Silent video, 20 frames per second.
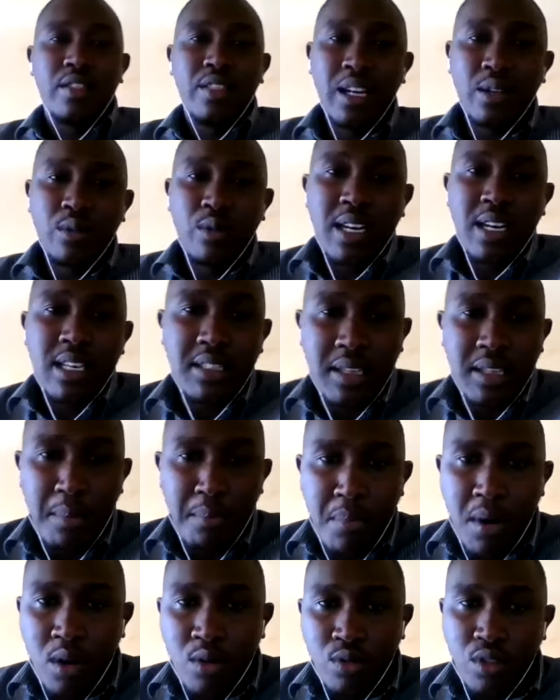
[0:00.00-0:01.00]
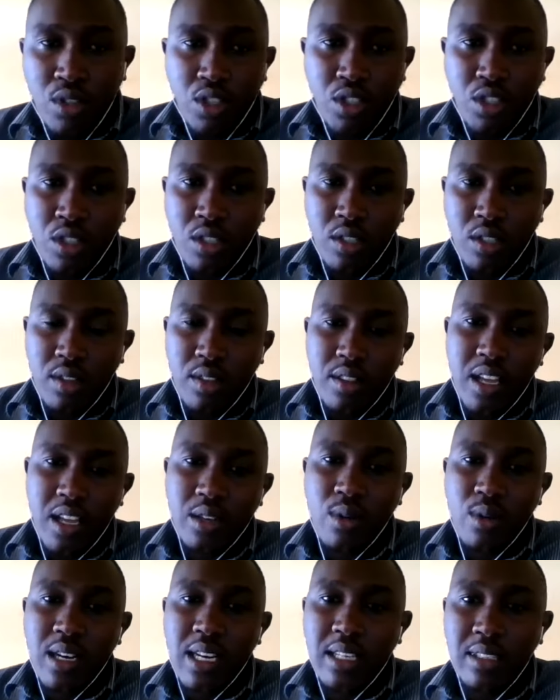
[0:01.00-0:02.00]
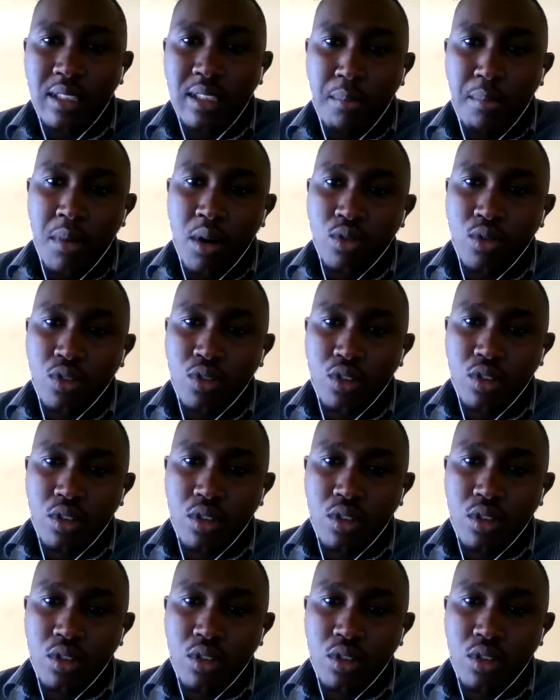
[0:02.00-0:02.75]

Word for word: that one is about that one is about